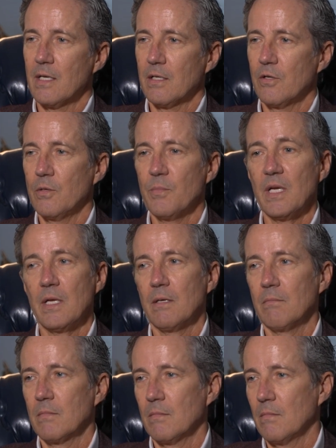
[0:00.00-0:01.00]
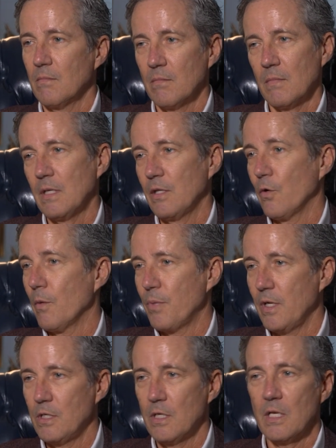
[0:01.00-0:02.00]
It could mean, in their
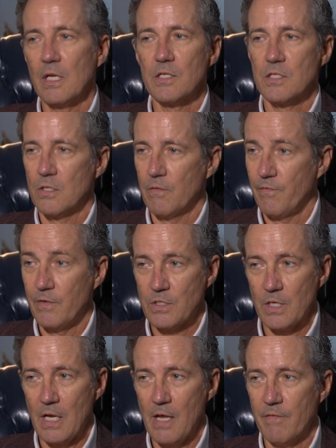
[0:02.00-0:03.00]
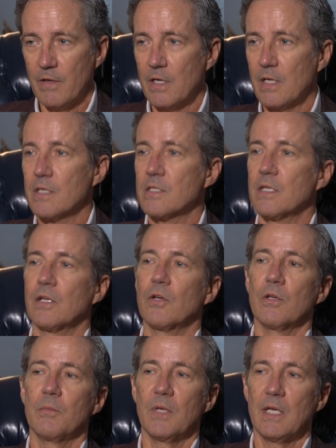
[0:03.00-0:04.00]
opinion, insufficient evidence. It
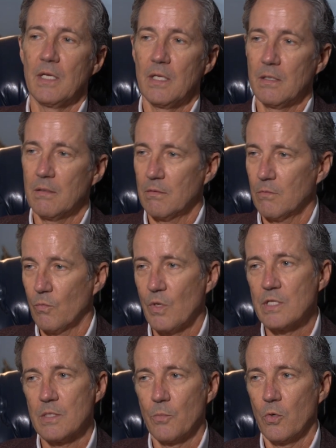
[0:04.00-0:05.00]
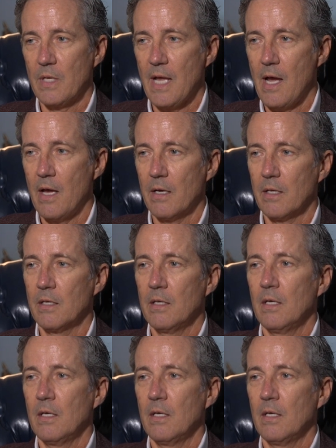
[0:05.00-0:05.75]
could mean reasonable doubt.